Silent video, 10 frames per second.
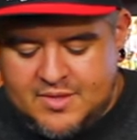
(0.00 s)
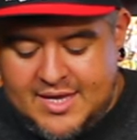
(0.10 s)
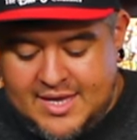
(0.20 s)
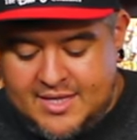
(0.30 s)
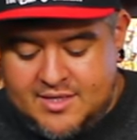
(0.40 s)

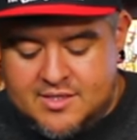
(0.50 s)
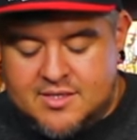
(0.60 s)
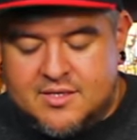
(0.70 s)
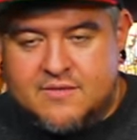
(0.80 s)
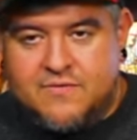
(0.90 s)

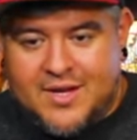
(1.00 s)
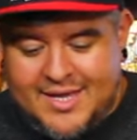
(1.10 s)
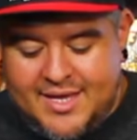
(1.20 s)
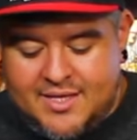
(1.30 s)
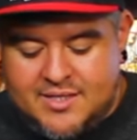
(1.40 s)
Kids, this is for
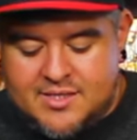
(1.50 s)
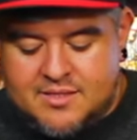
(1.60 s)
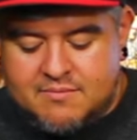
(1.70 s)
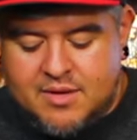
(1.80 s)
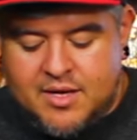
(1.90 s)

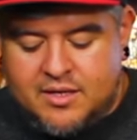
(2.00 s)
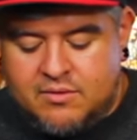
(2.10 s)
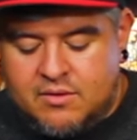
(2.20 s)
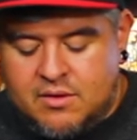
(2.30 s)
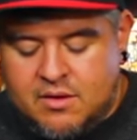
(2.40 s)
kids, mind
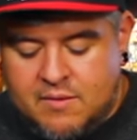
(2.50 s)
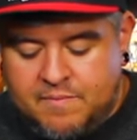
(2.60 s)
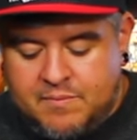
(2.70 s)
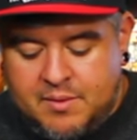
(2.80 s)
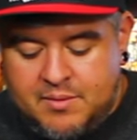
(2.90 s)
you.
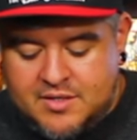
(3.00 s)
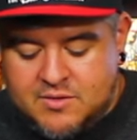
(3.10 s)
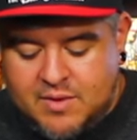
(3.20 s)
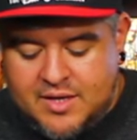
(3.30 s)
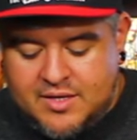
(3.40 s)
Maybe
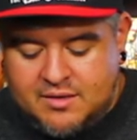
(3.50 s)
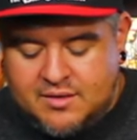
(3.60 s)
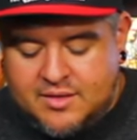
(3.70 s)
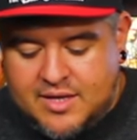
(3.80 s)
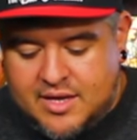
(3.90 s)
this is why it
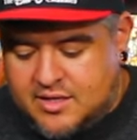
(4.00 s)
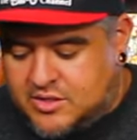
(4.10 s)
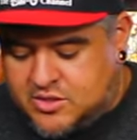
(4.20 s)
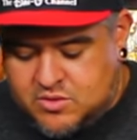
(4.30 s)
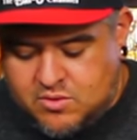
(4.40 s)
didn't get
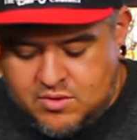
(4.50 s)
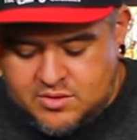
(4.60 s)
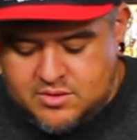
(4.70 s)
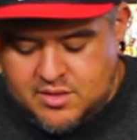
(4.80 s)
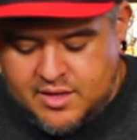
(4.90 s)
into
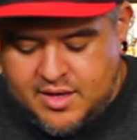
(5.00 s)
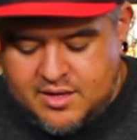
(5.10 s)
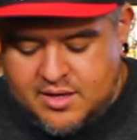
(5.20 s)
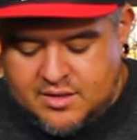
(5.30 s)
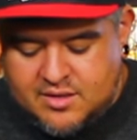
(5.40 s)
stores. Like I
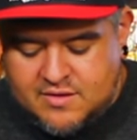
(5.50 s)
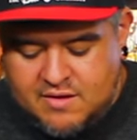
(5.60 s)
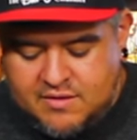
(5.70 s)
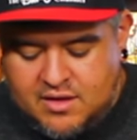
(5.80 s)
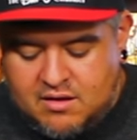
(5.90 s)
had to get this
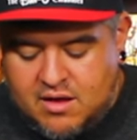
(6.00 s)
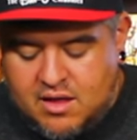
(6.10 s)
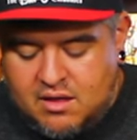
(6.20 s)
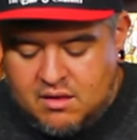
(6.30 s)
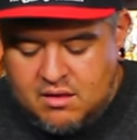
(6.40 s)
on the
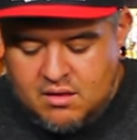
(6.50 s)
internet.